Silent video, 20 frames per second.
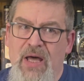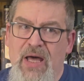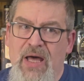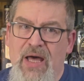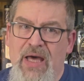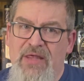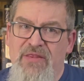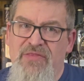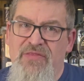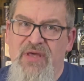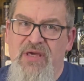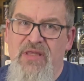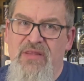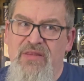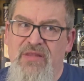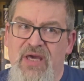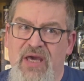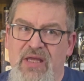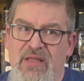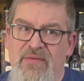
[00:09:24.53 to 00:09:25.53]
I think
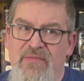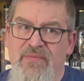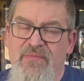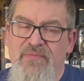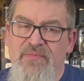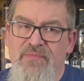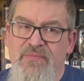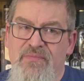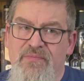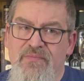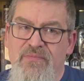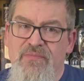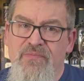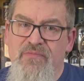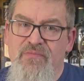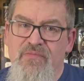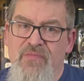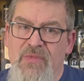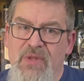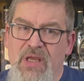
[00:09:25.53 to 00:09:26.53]

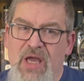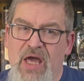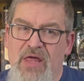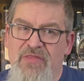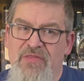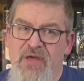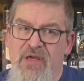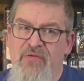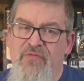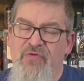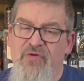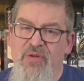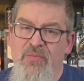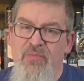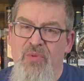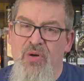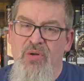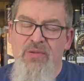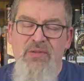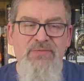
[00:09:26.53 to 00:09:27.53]
for the
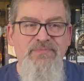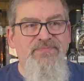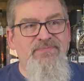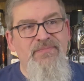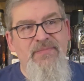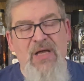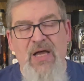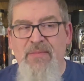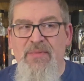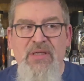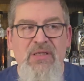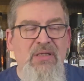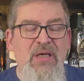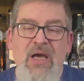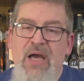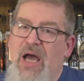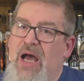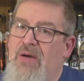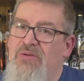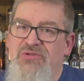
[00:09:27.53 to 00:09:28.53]
most,
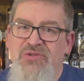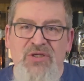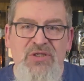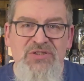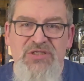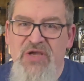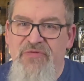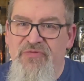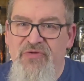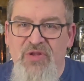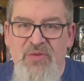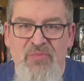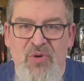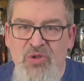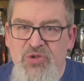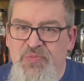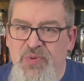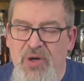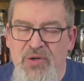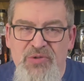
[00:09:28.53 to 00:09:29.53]
I was going to say for the
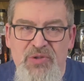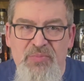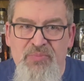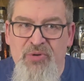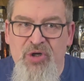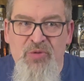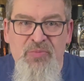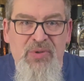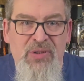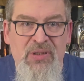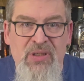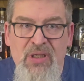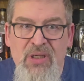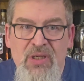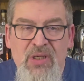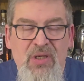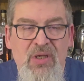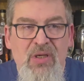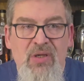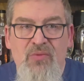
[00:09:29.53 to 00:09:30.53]
most part, the bourbon
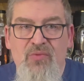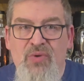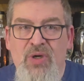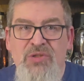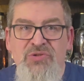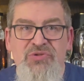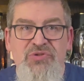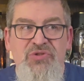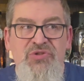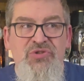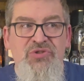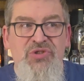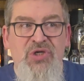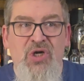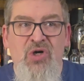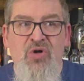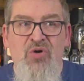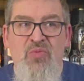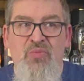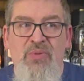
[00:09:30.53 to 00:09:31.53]
runs the
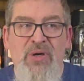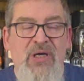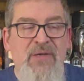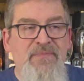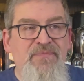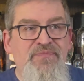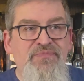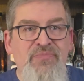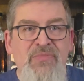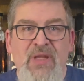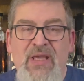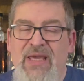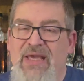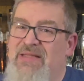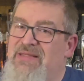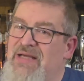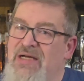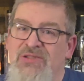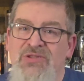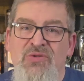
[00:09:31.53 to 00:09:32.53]
show, but
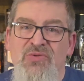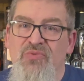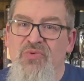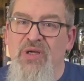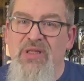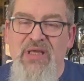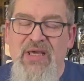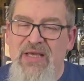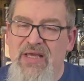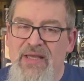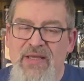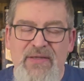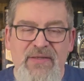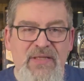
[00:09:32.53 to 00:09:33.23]
it doesn't really.